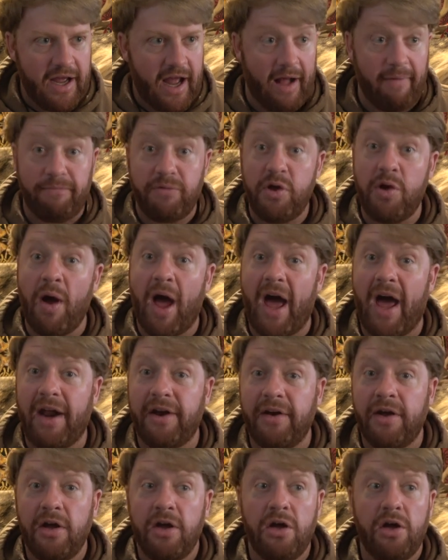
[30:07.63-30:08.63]
And you
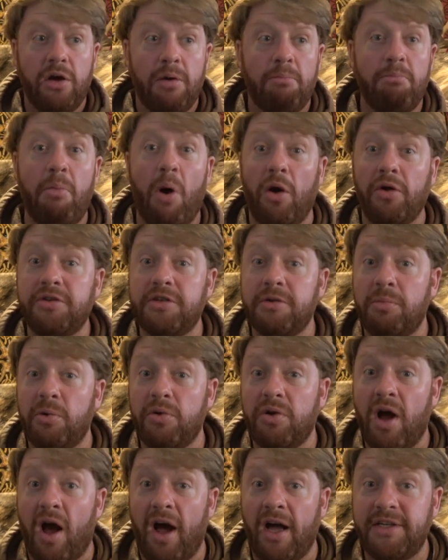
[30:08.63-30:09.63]
had
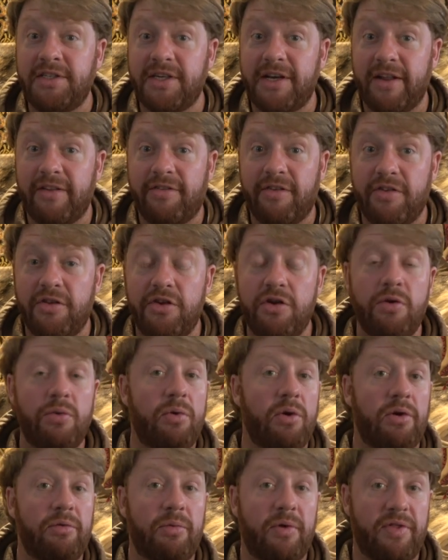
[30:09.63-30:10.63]
multiple continents in the New
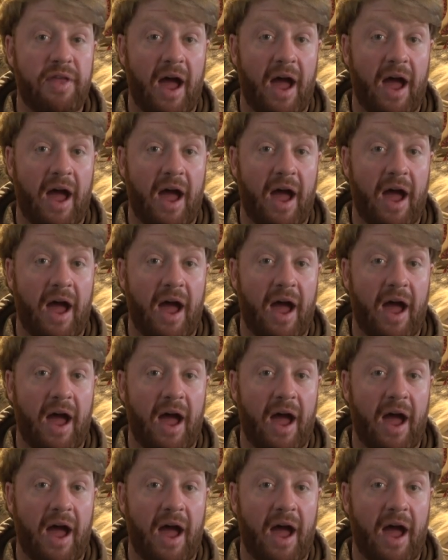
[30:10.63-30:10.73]
World where